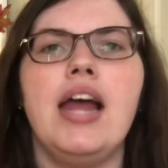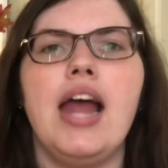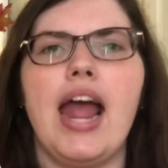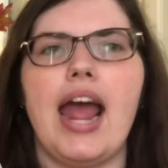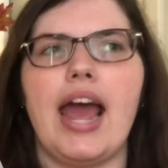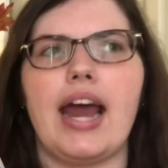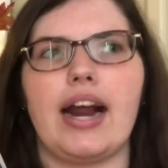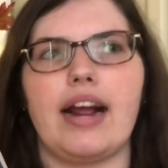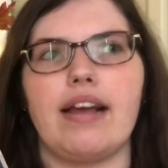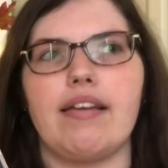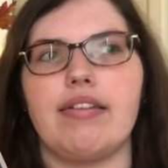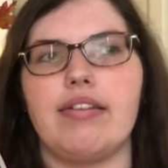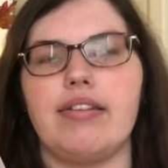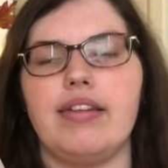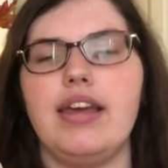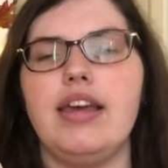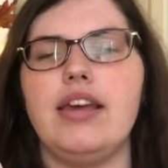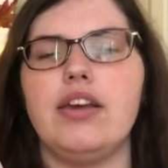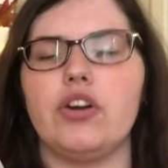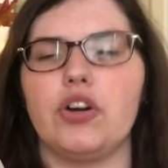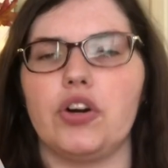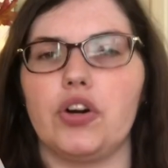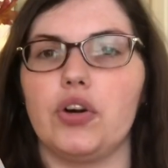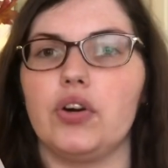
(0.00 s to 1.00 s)
And I
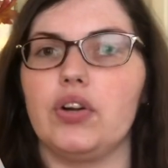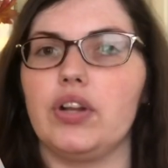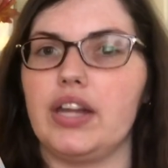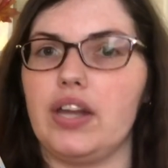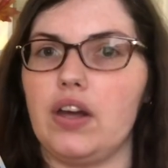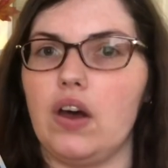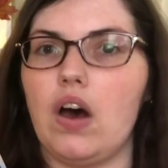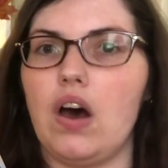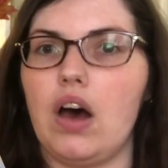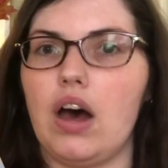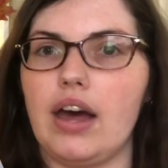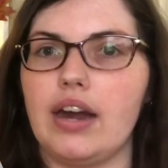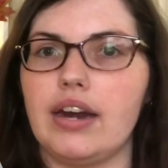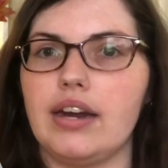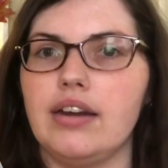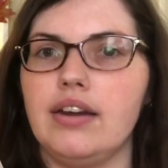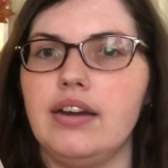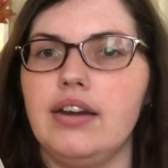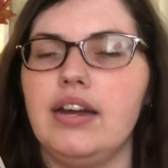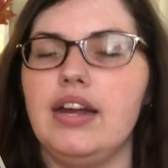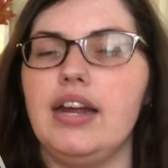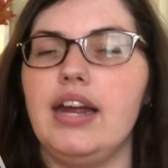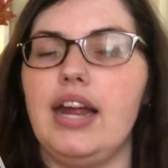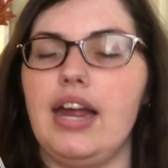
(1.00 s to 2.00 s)
think early on
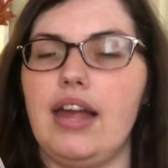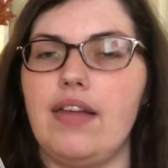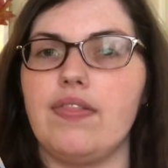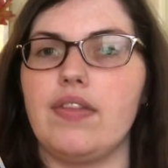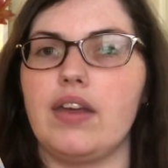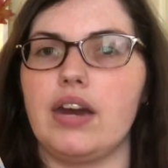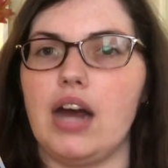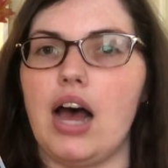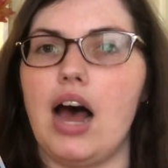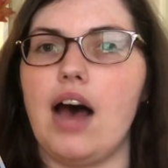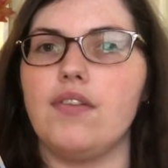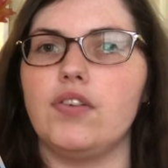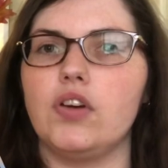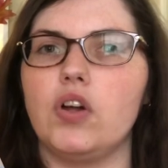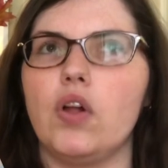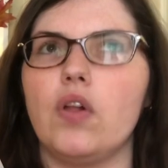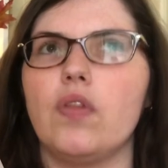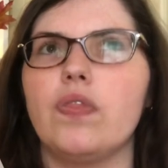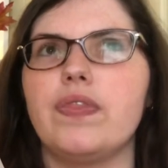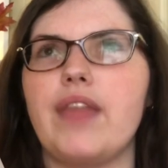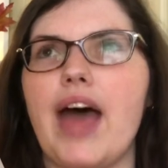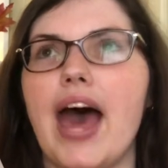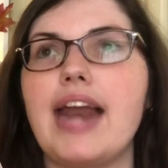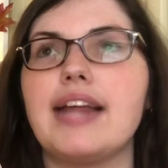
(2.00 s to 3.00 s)
in the novel,
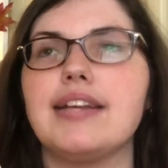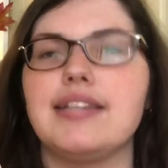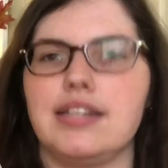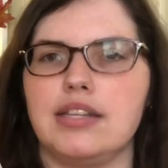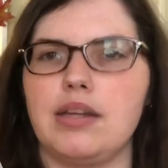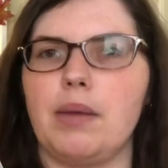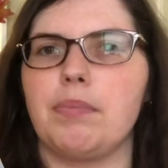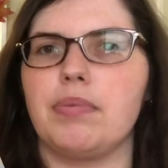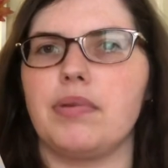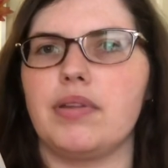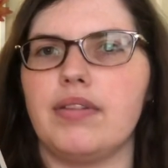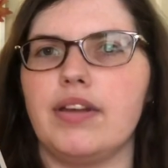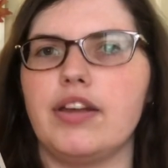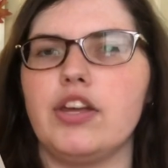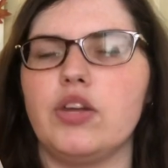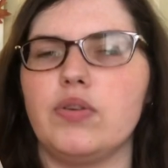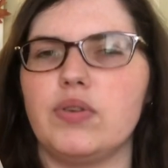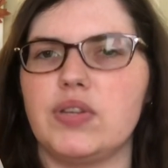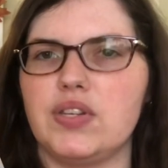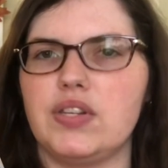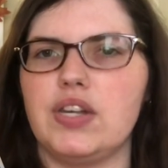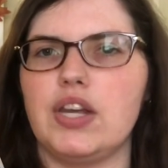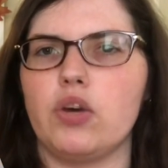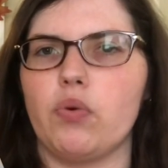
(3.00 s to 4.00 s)
that is something that you
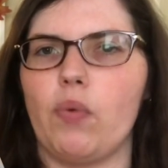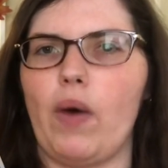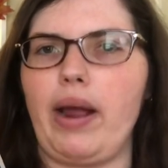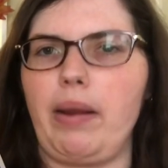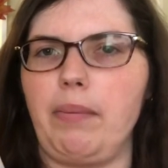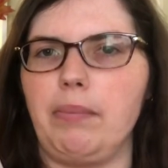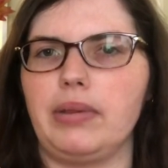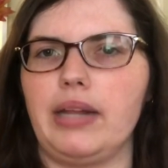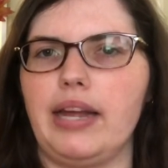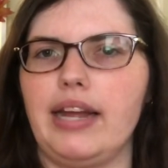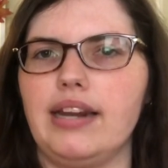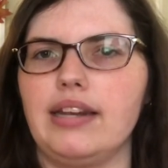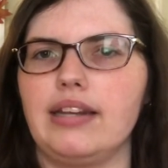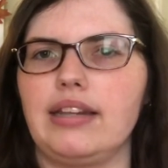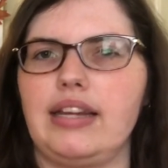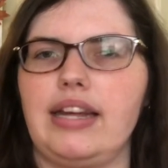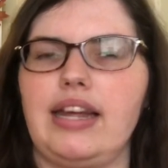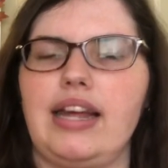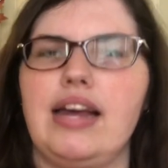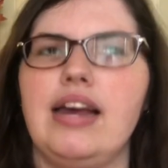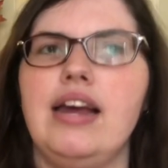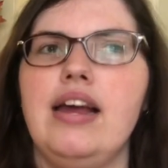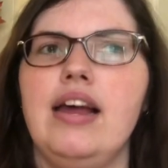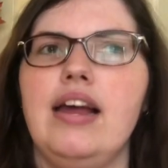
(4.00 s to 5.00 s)
see quite
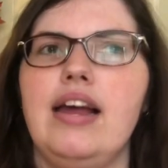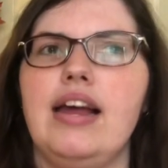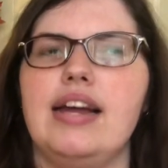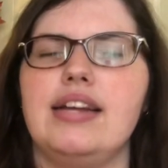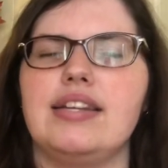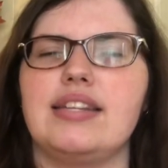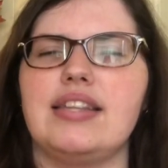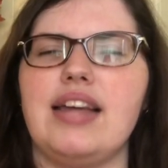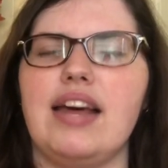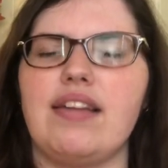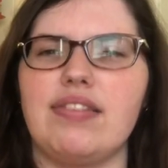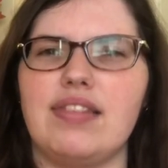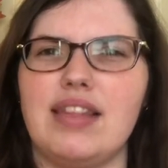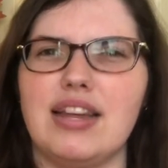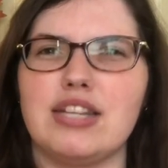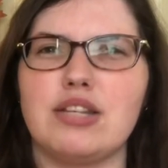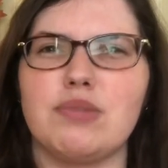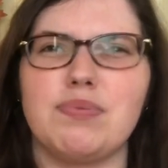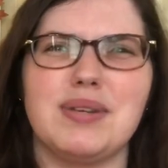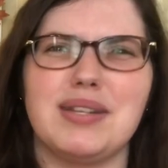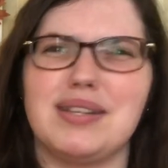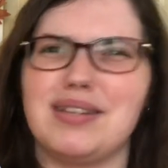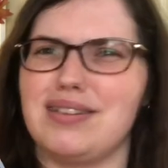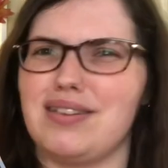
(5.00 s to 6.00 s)
blatantly, is that
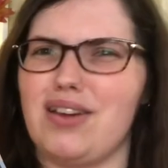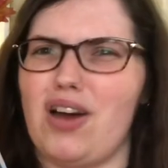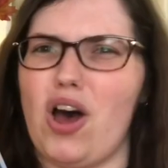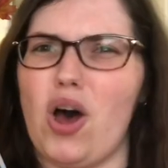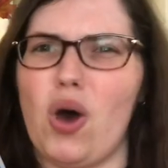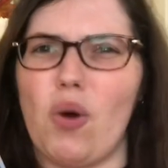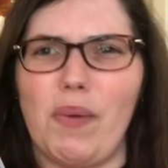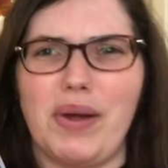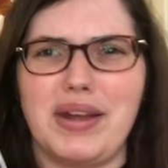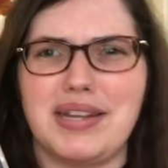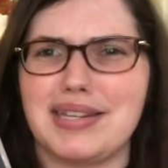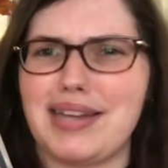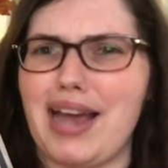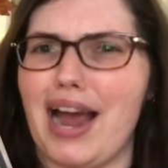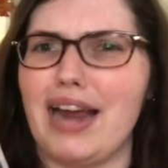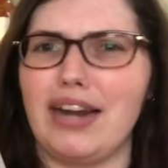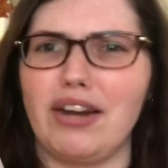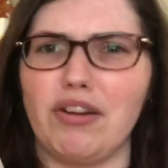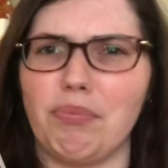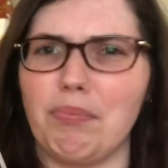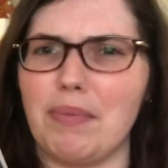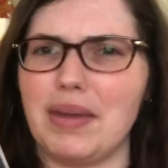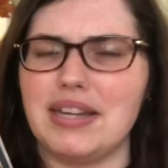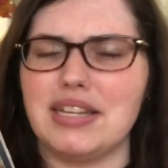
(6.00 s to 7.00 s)
this was always
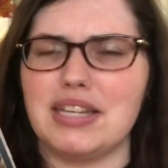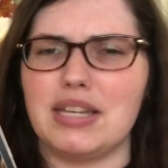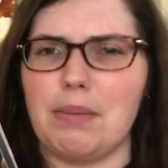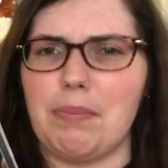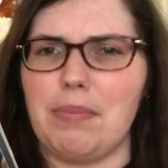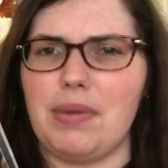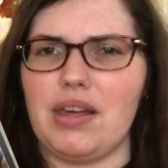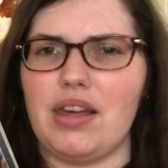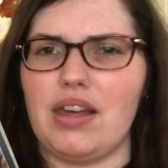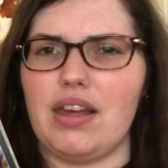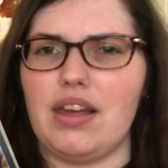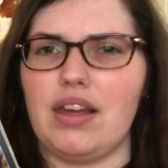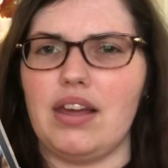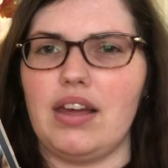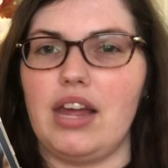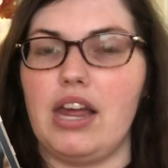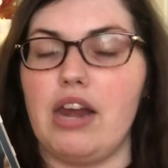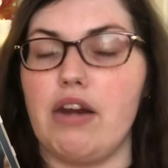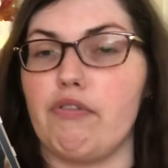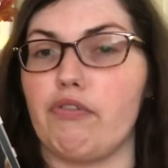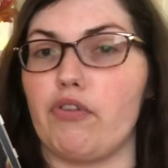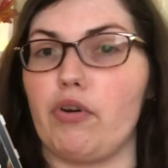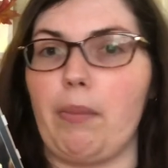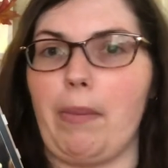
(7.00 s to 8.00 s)
kind of meant to be
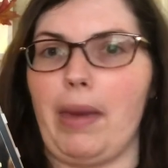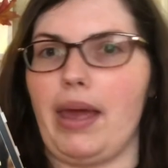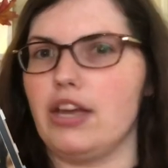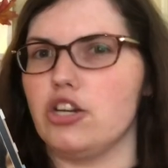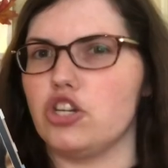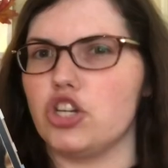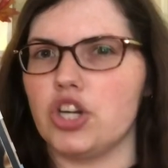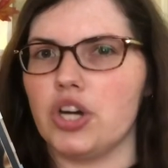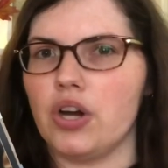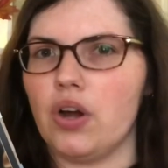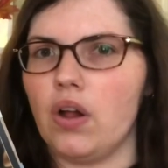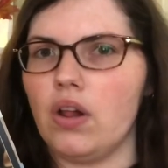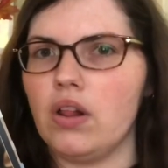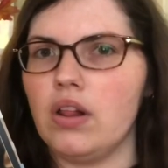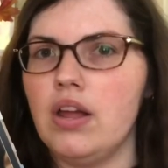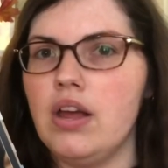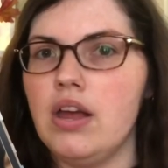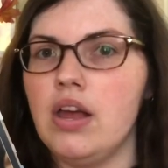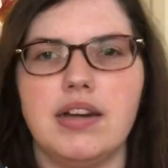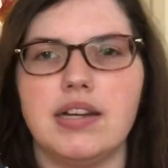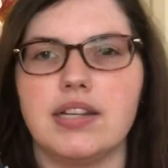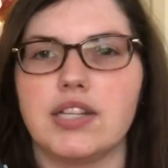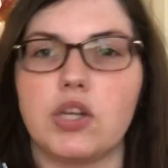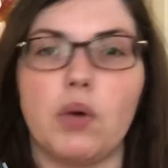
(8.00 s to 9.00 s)
informational.
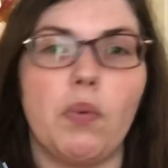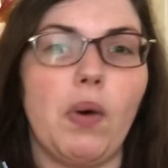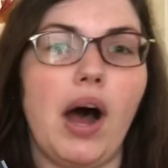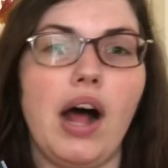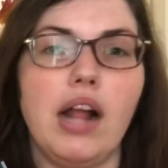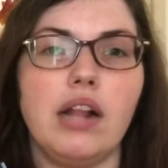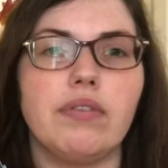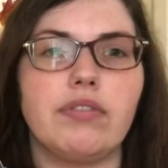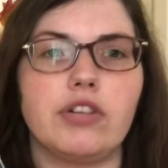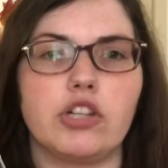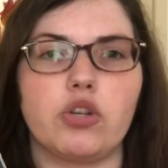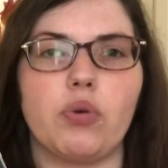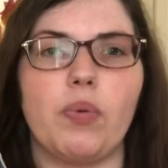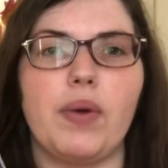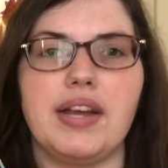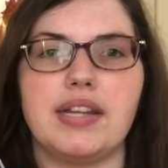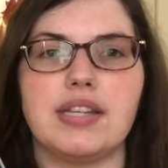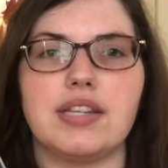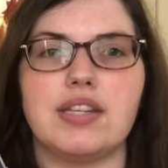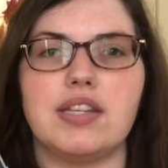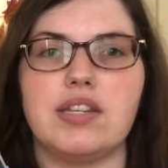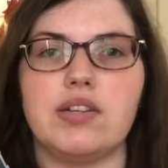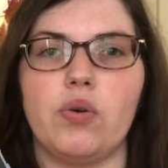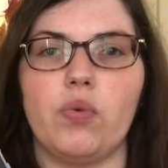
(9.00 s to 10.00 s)
So Oliver
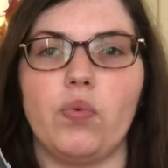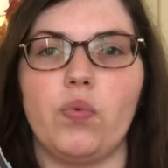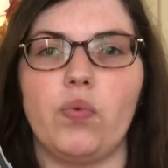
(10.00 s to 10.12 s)
Twist